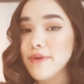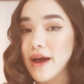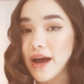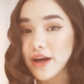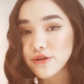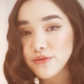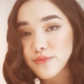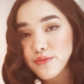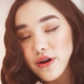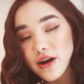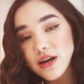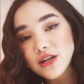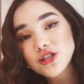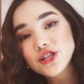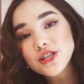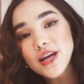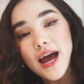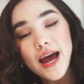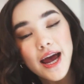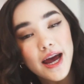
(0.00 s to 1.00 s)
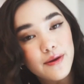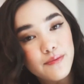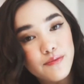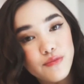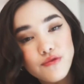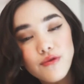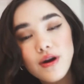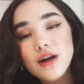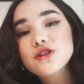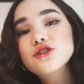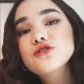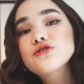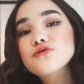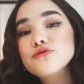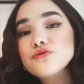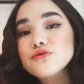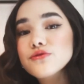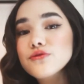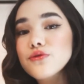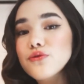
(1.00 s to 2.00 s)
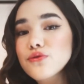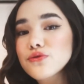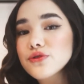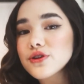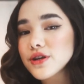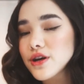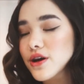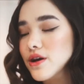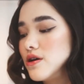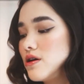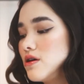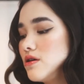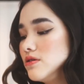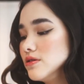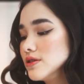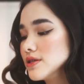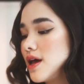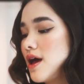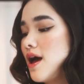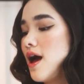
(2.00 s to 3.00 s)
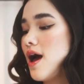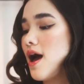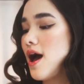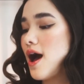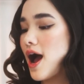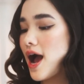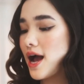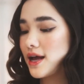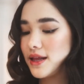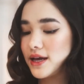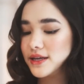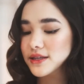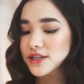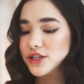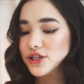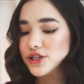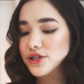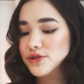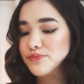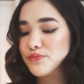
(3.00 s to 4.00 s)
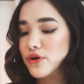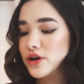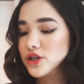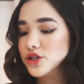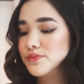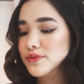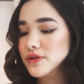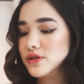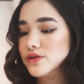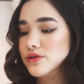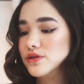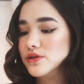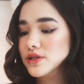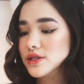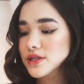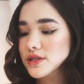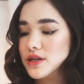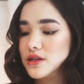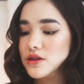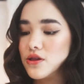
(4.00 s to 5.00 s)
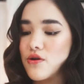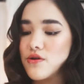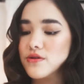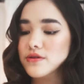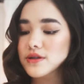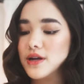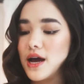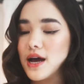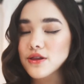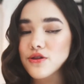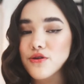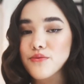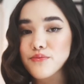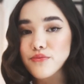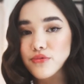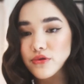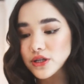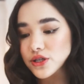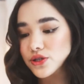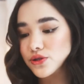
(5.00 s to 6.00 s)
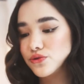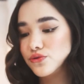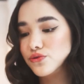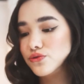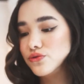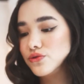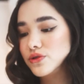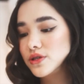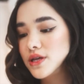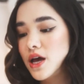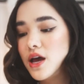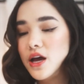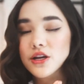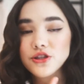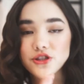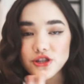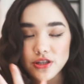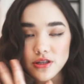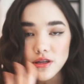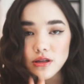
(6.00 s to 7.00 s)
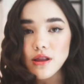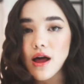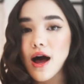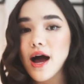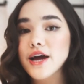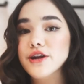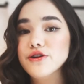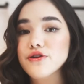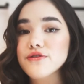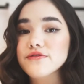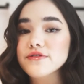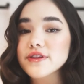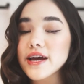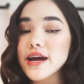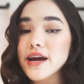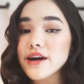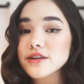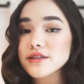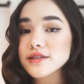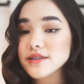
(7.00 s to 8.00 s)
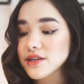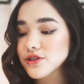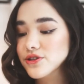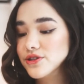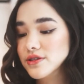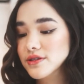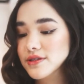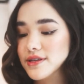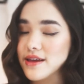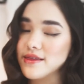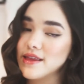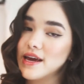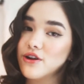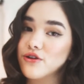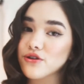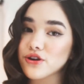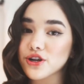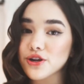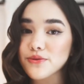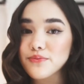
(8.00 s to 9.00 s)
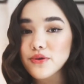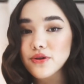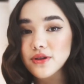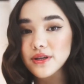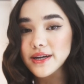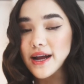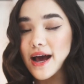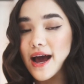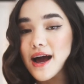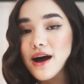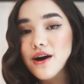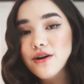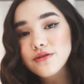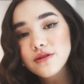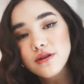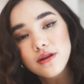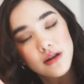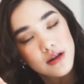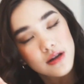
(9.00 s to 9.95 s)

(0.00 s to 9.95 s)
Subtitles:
paddle brush and brush through all the curls. I like this brush because the long nylon bristles just glide over the hair extensions and they're not going to pull it out.